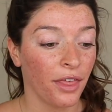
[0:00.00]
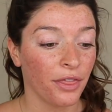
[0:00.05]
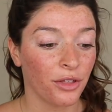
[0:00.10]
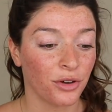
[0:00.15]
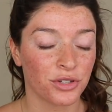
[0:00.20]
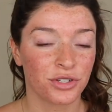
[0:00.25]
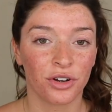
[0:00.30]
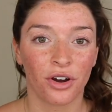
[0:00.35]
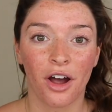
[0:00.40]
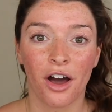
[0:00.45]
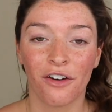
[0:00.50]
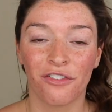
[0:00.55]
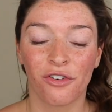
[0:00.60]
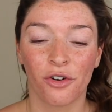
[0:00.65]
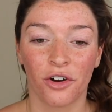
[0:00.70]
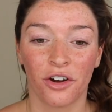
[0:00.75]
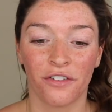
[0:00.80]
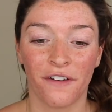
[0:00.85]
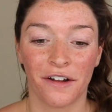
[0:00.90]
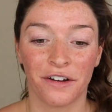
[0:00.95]
those are all
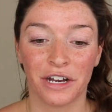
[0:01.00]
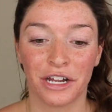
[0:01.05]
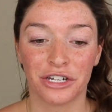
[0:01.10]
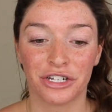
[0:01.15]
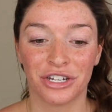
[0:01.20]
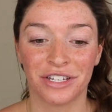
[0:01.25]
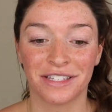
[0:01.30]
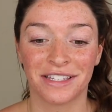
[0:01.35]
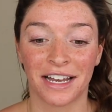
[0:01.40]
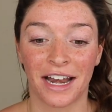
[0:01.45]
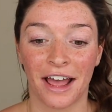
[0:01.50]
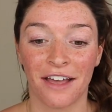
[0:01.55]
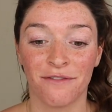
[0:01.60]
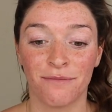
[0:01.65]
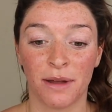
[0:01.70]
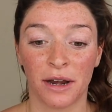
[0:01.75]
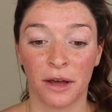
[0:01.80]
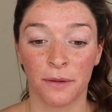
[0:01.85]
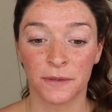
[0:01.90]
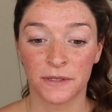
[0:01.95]
four foundations that I've
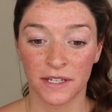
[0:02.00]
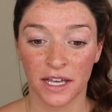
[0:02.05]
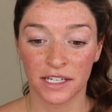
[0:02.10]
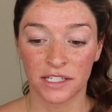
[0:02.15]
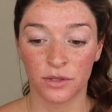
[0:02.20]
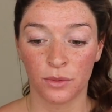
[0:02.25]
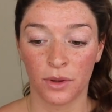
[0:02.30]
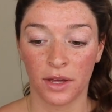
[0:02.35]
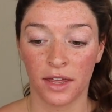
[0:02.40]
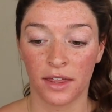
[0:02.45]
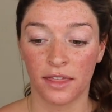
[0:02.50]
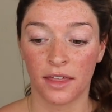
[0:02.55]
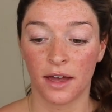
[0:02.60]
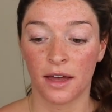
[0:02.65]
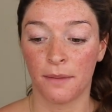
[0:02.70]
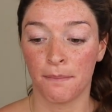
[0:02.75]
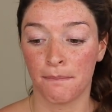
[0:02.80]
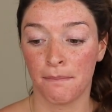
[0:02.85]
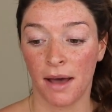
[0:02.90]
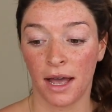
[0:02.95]
been obsessed
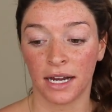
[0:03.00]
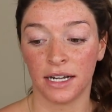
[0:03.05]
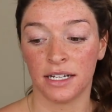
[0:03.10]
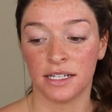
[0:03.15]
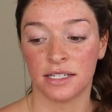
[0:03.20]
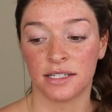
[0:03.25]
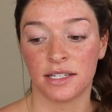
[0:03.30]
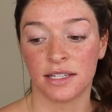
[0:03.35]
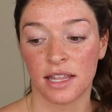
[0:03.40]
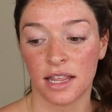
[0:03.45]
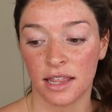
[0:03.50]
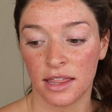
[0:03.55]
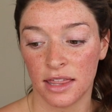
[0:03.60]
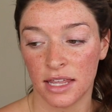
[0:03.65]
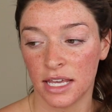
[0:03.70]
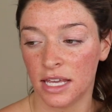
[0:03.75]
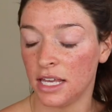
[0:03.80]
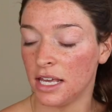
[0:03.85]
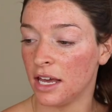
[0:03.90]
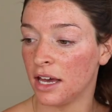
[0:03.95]
with, minus
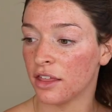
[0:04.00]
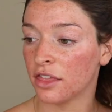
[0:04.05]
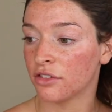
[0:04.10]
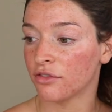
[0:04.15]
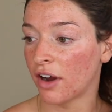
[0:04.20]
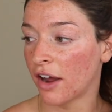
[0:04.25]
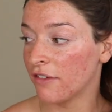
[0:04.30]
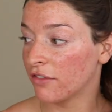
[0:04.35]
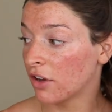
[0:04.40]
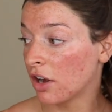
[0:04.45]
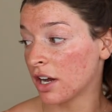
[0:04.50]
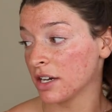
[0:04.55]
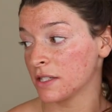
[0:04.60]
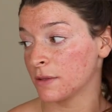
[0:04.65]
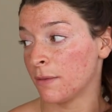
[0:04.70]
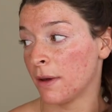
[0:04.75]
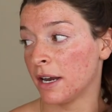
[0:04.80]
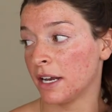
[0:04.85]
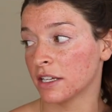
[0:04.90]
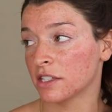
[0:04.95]
the Thrive
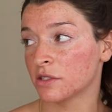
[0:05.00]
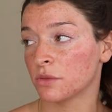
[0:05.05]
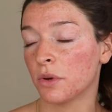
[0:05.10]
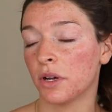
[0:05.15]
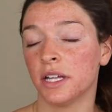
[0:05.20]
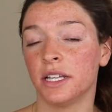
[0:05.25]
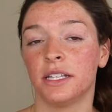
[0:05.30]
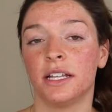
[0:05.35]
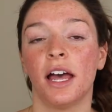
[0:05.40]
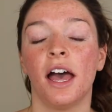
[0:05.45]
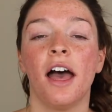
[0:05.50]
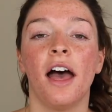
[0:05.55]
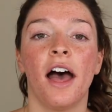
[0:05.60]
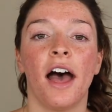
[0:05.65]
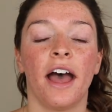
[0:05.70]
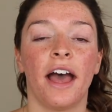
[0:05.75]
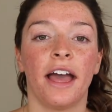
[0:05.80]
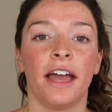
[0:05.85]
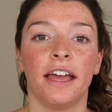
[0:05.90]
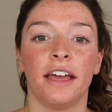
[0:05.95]
Cosmetics one.
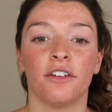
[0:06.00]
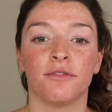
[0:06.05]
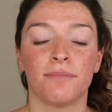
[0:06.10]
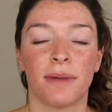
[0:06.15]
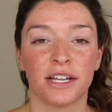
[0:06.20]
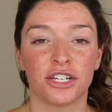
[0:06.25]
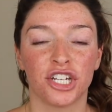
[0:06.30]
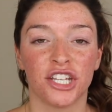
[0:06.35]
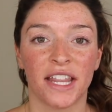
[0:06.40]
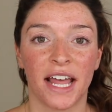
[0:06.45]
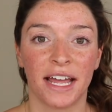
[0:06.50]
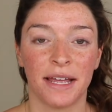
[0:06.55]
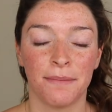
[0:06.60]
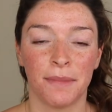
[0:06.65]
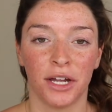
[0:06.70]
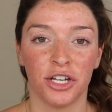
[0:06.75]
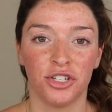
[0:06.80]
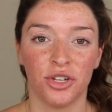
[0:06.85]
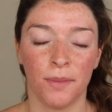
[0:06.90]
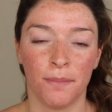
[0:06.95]
I mentioned that in
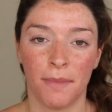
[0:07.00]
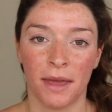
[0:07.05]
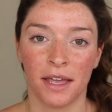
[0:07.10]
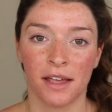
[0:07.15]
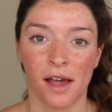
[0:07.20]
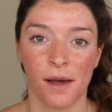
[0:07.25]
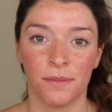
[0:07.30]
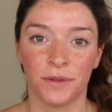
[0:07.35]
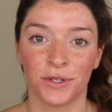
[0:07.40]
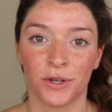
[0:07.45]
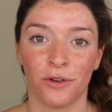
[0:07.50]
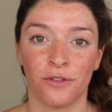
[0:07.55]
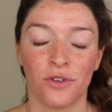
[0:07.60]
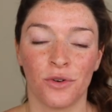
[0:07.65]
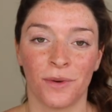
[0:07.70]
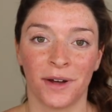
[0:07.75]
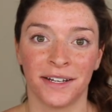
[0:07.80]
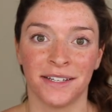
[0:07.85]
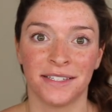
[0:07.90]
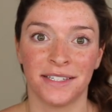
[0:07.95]
my gym makeup, so if you
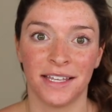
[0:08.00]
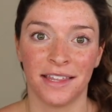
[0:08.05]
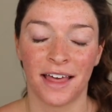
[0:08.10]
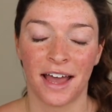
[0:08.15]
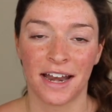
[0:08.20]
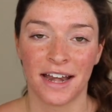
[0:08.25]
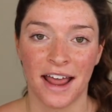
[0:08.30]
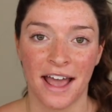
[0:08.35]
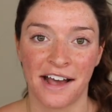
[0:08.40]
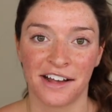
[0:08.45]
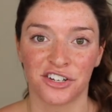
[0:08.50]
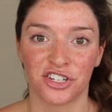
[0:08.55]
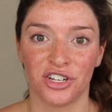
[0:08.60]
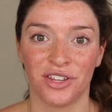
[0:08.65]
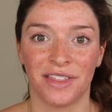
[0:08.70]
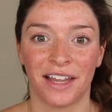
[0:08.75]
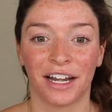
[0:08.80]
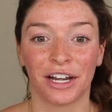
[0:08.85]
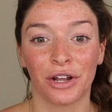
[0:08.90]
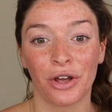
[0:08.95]
want to see that in
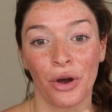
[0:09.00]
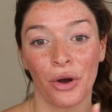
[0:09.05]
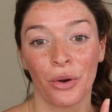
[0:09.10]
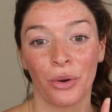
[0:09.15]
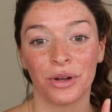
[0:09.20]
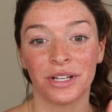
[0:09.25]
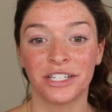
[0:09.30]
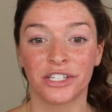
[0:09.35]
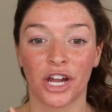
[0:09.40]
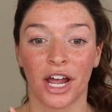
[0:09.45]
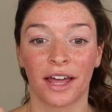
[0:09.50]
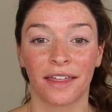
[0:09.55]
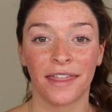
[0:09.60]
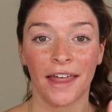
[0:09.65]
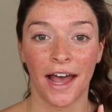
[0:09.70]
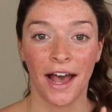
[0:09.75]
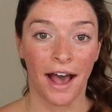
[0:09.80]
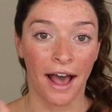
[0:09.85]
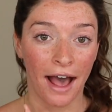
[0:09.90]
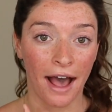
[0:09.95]
action, then go check
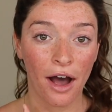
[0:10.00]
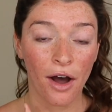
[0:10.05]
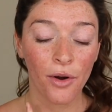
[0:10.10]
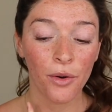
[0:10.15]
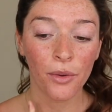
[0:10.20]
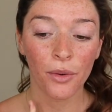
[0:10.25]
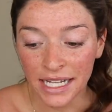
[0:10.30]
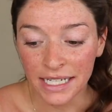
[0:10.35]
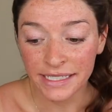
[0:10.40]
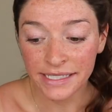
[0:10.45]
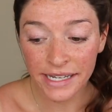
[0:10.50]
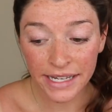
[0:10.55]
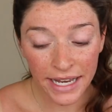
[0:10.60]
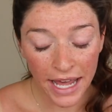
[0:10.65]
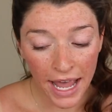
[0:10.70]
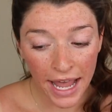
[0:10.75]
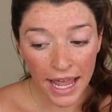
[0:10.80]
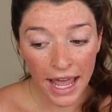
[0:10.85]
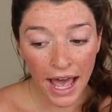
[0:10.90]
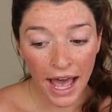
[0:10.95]
that out.
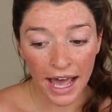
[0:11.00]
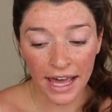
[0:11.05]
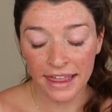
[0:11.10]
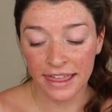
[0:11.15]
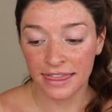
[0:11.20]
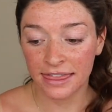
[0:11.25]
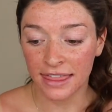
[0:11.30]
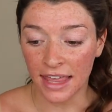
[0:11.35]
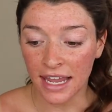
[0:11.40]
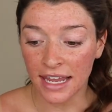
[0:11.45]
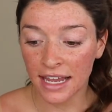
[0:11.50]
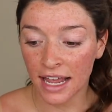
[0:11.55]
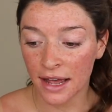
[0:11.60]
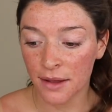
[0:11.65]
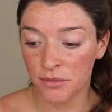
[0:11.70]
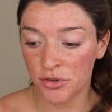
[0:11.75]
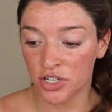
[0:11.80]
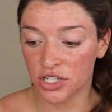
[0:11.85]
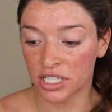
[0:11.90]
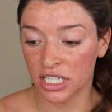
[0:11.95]
Today, I think
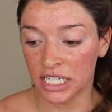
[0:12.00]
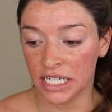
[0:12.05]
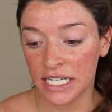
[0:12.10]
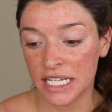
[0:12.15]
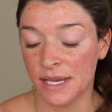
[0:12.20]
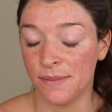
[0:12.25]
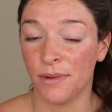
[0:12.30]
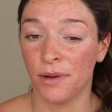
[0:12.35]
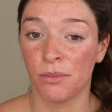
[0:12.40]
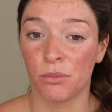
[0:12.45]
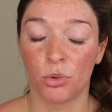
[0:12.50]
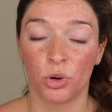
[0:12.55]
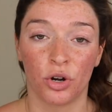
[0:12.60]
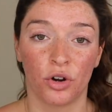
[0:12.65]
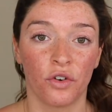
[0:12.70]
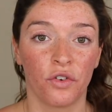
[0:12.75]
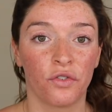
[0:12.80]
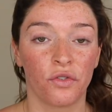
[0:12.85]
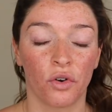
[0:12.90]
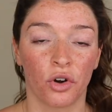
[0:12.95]
I'm just going to keep it
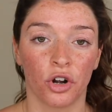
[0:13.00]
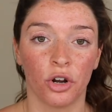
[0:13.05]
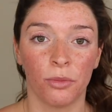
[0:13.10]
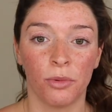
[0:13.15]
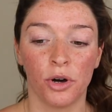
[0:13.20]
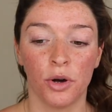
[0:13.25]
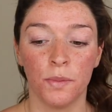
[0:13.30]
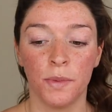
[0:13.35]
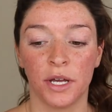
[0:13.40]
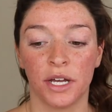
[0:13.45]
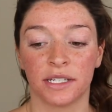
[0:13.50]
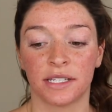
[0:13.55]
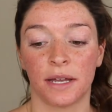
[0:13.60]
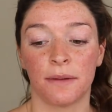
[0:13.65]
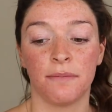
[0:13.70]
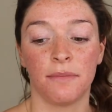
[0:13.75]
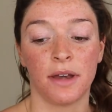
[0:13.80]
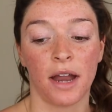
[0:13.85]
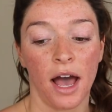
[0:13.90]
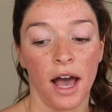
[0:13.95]
more affordable because
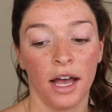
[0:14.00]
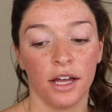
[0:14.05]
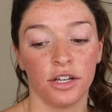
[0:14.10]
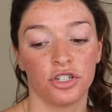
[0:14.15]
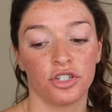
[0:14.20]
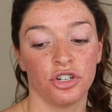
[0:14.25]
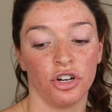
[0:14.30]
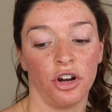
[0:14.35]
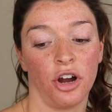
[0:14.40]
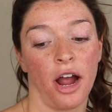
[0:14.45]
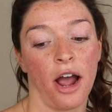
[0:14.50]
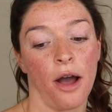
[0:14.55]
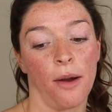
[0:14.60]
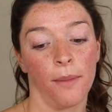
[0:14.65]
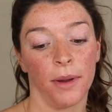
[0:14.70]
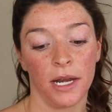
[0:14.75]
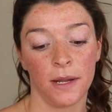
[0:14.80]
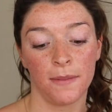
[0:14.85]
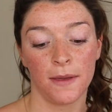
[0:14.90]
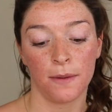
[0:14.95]
I'm not sure how
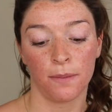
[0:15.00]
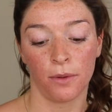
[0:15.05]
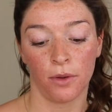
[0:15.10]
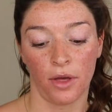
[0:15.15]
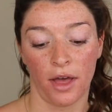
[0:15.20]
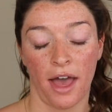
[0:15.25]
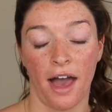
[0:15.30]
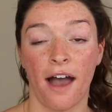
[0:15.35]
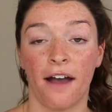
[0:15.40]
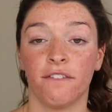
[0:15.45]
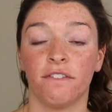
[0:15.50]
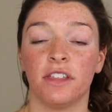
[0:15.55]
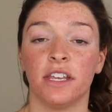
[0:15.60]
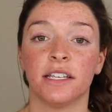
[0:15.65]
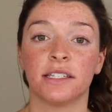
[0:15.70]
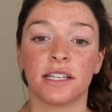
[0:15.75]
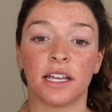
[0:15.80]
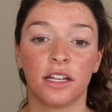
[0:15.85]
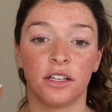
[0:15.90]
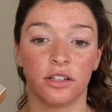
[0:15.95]
many people have
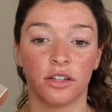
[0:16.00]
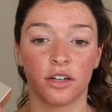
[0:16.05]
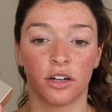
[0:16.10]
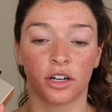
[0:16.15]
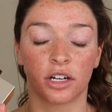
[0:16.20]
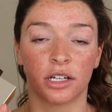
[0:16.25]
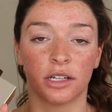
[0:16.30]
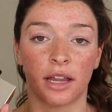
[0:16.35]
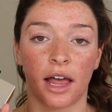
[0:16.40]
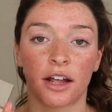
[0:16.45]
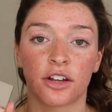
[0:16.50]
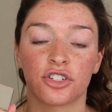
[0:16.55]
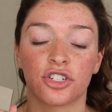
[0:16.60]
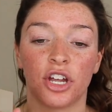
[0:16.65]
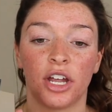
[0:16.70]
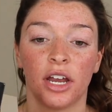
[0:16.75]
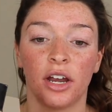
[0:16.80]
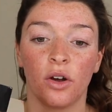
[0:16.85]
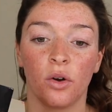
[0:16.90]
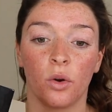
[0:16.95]
these in their
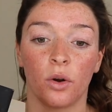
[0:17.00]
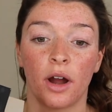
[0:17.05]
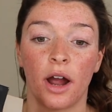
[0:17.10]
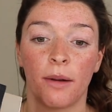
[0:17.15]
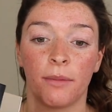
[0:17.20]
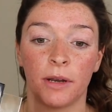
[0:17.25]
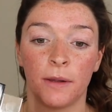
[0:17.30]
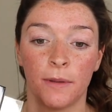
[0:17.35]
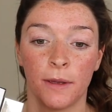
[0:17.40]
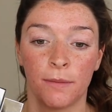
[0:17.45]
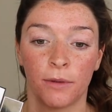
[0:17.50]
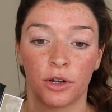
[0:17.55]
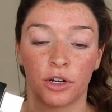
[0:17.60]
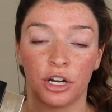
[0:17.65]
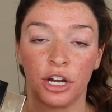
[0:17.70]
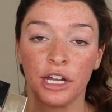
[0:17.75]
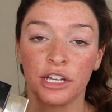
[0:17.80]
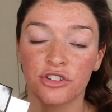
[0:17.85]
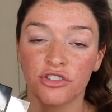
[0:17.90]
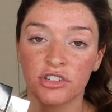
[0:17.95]
collection or how many people
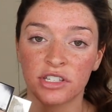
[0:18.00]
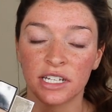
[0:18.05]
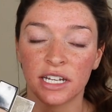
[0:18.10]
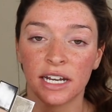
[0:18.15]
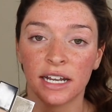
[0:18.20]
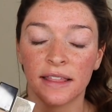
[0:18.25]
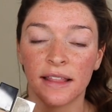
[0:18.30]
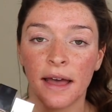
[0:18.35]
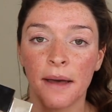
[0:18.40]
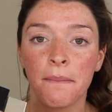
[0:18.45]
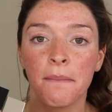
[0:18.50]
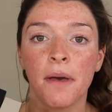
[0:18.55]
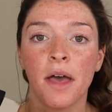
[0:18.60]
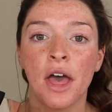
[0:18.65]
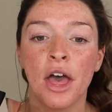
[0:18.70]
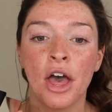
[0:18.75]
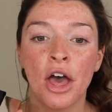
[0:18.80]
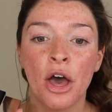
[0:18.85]
are interested in them.